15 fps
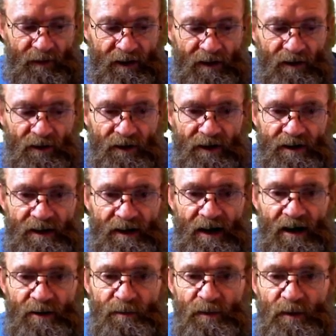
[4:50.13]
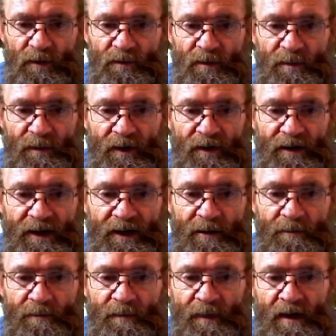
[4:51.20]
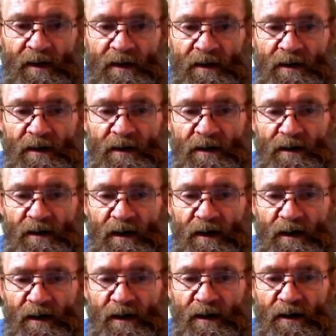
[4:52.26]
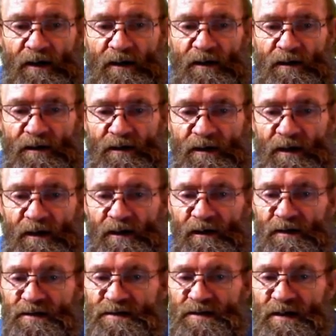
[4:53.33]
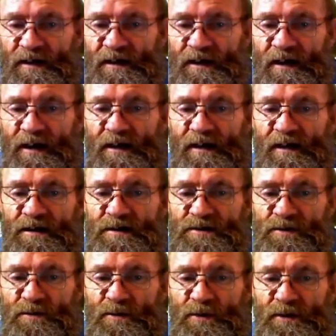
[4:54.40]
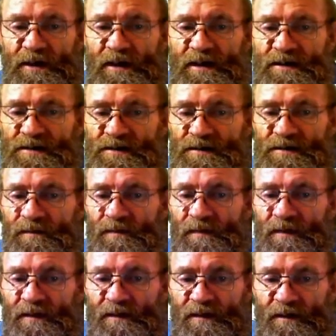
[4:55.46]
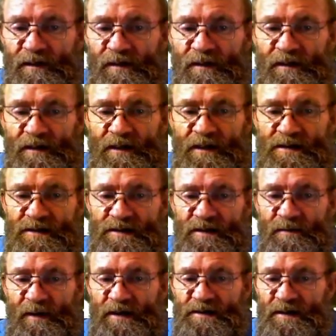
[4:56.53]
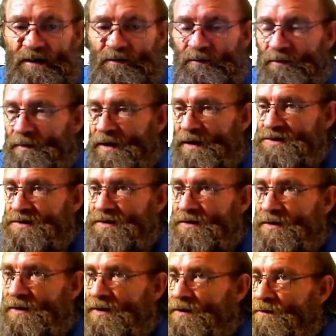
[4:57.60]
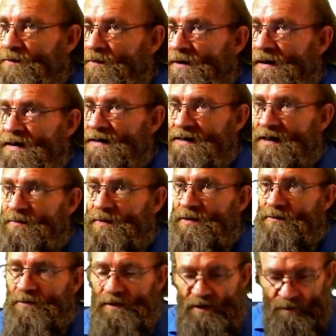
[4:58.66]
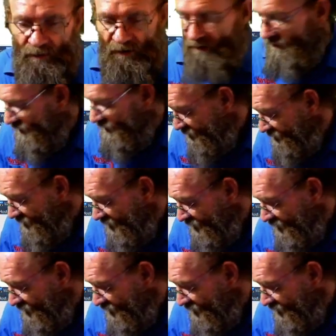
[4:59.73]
We can look at the output of the program. I don't see any errors or warnings, and this is the basic information of what has happened with the program.